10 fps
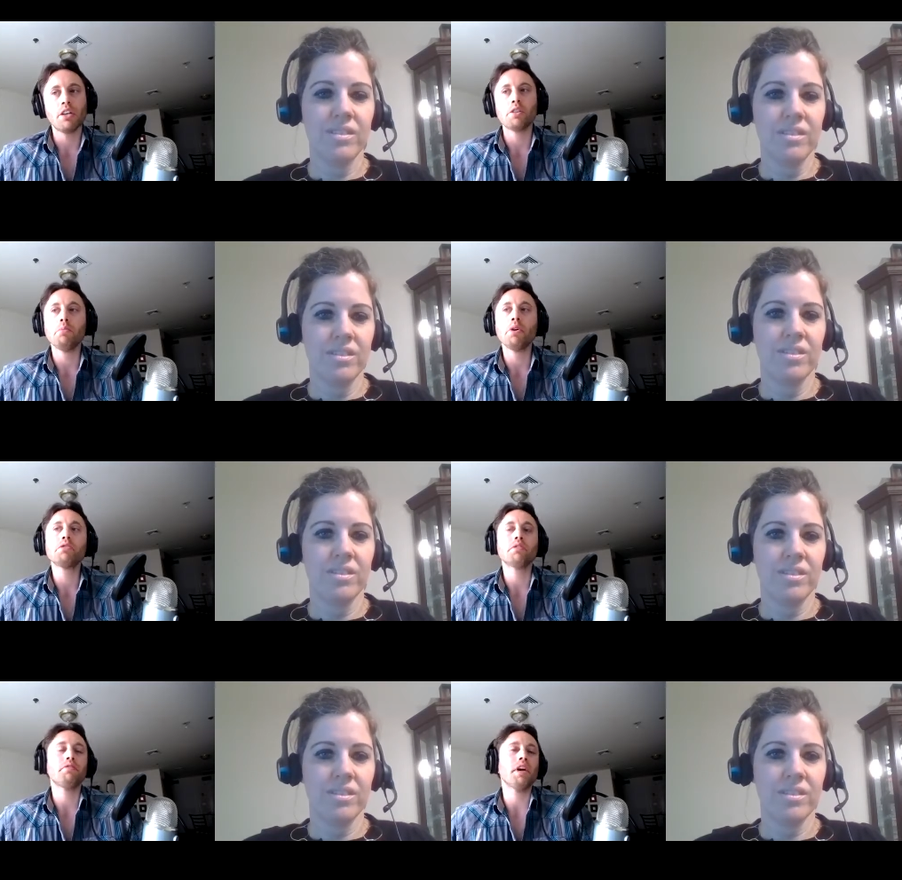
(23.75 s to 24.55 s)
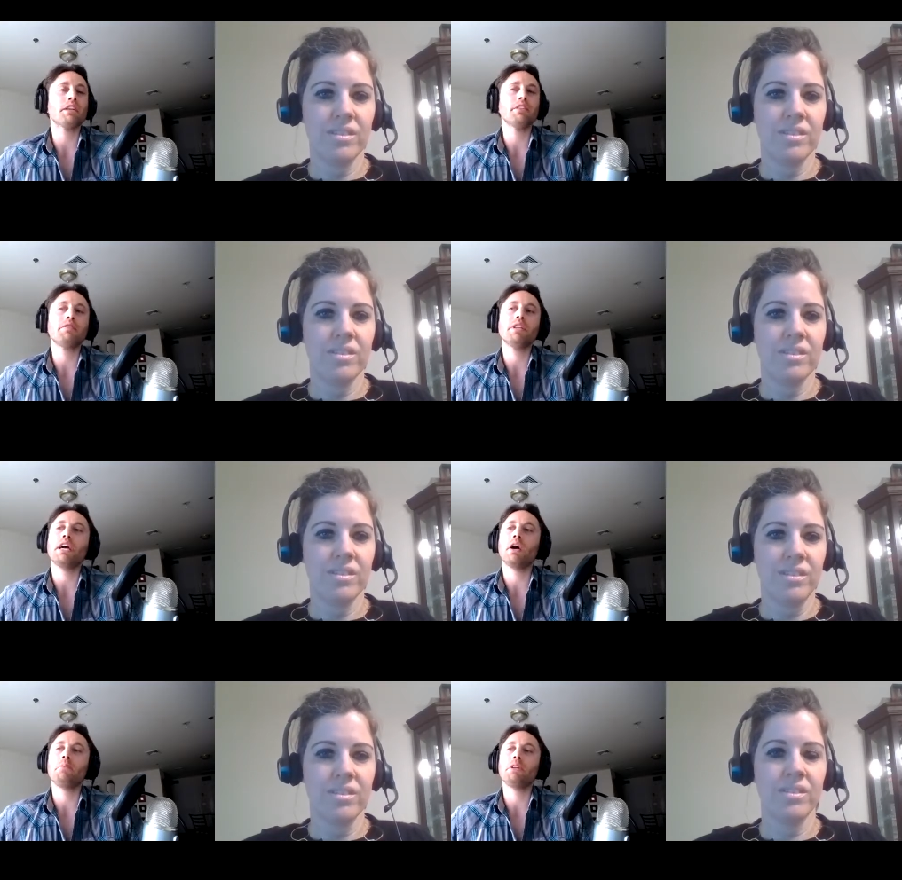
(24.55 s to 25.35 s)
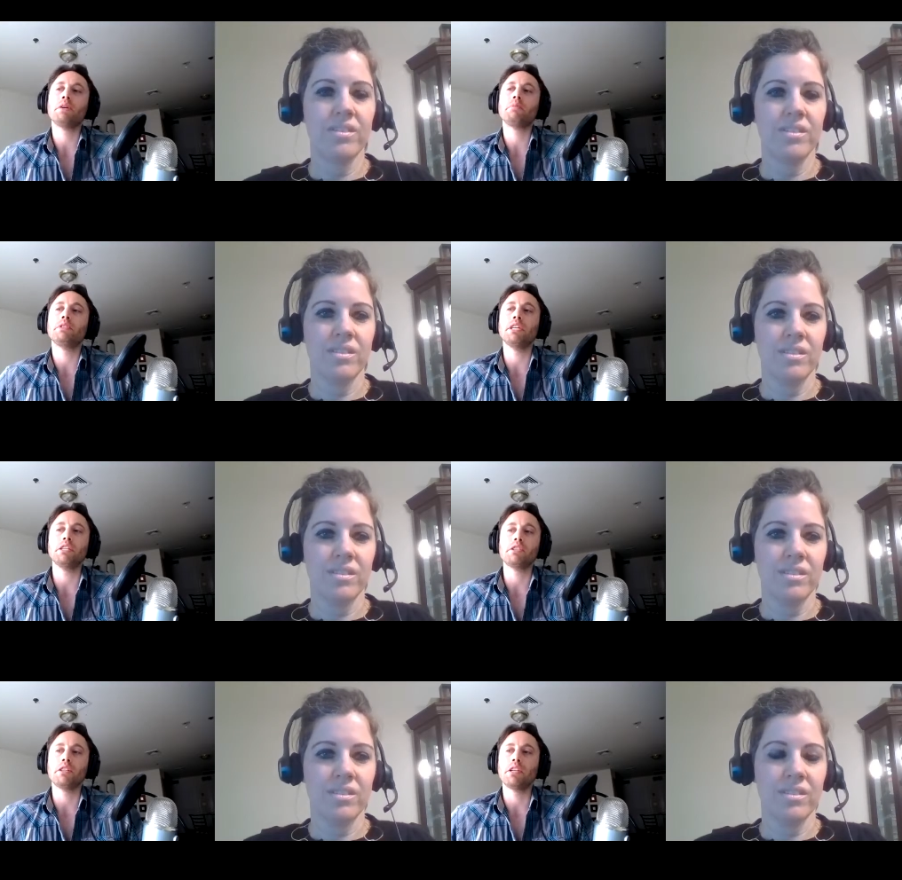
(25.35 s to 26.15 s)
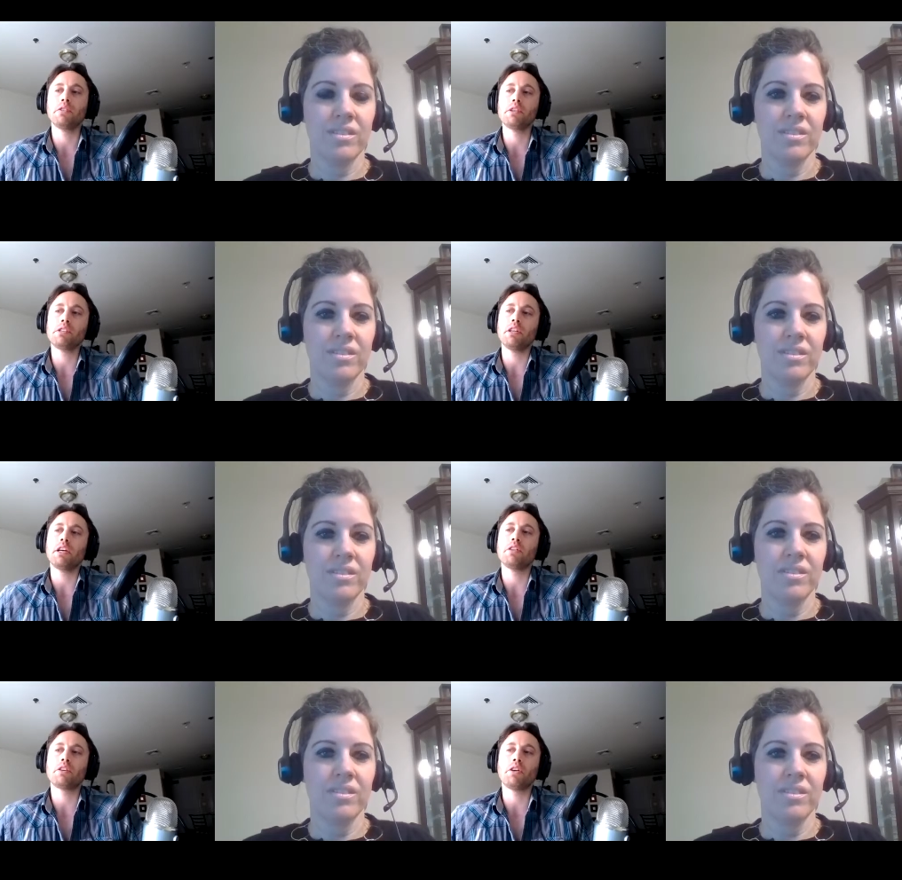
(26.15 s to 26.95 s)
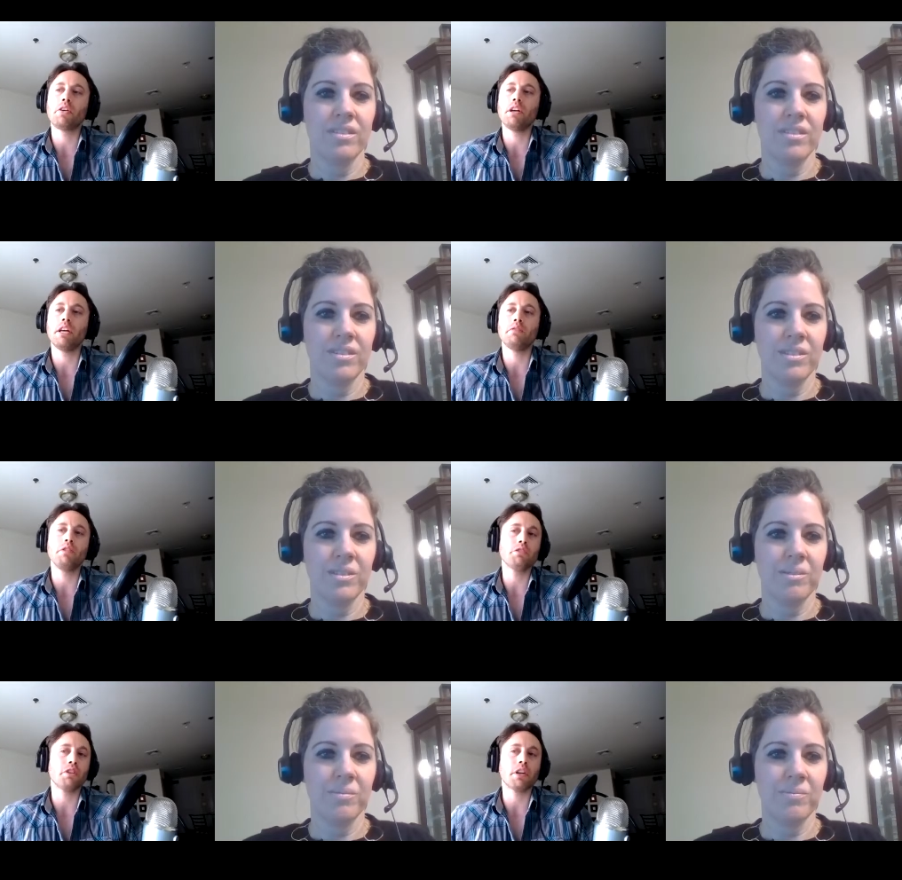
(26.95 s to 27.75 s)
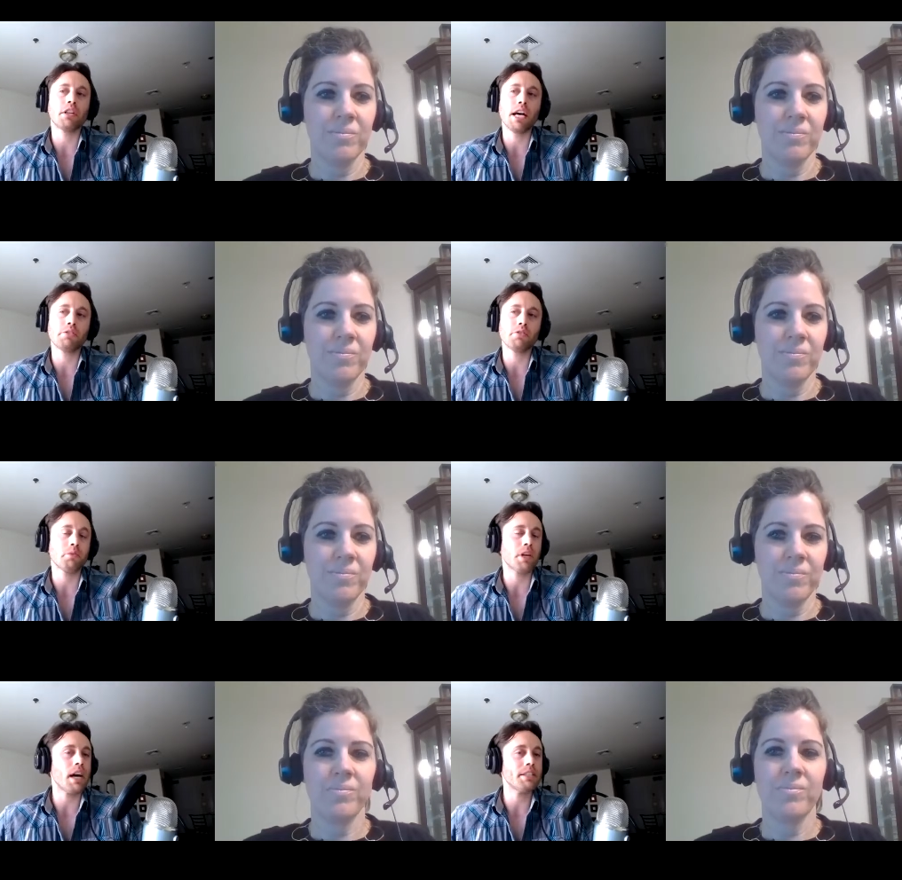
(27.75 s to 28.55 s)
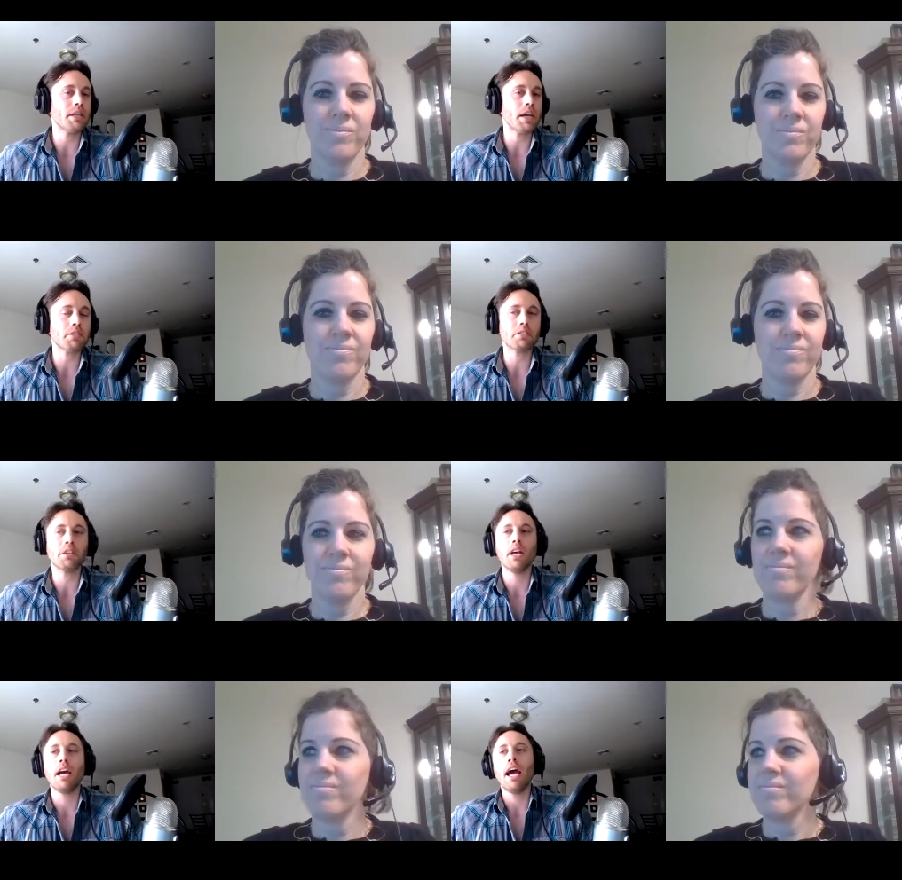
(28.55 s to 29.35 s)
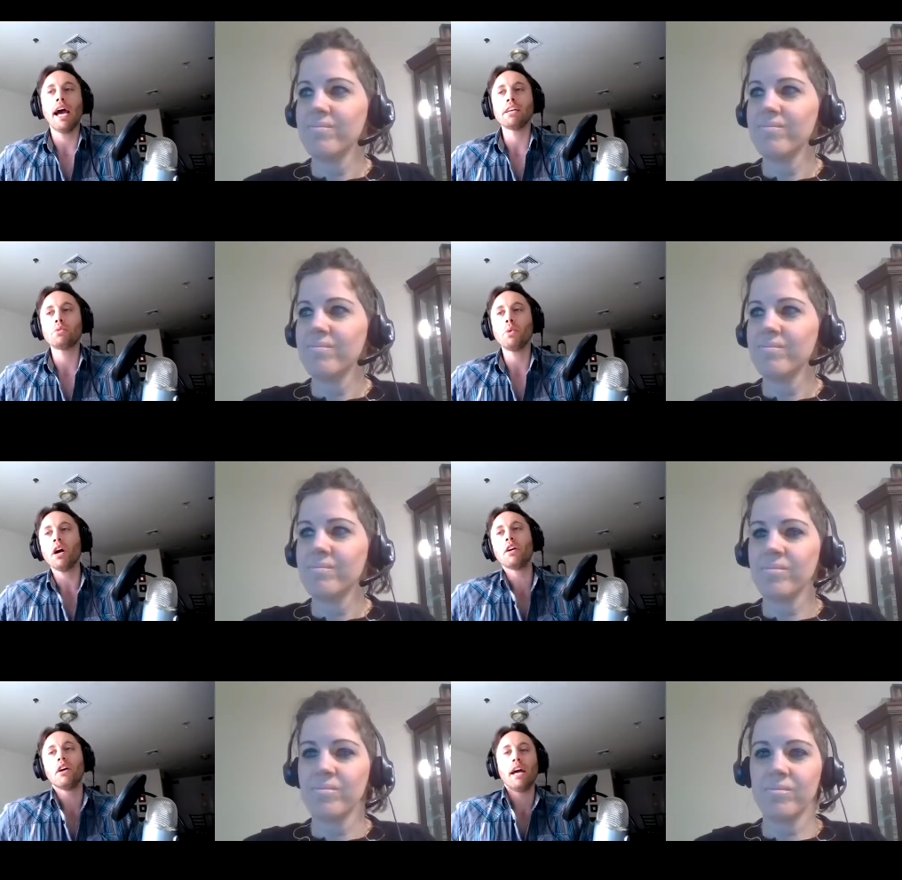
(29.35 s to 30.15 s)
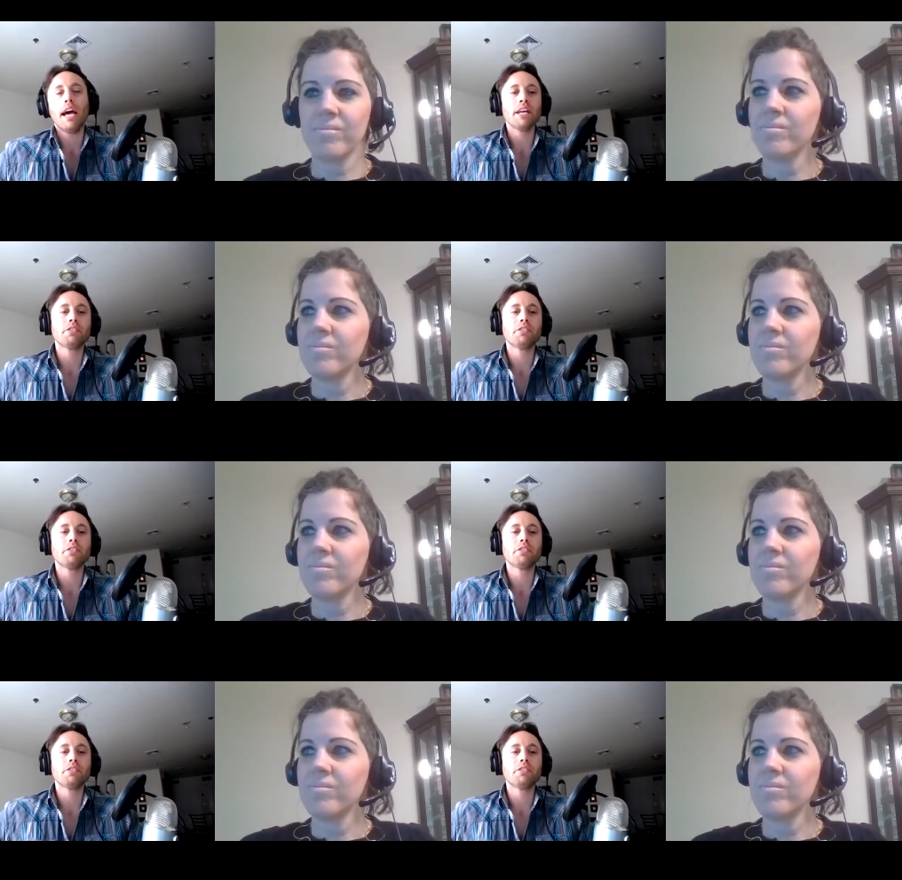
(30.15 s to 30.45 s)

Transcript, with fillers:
Speaker 1: to most effectively help them teach literacy in their current and future classroom contexts as well as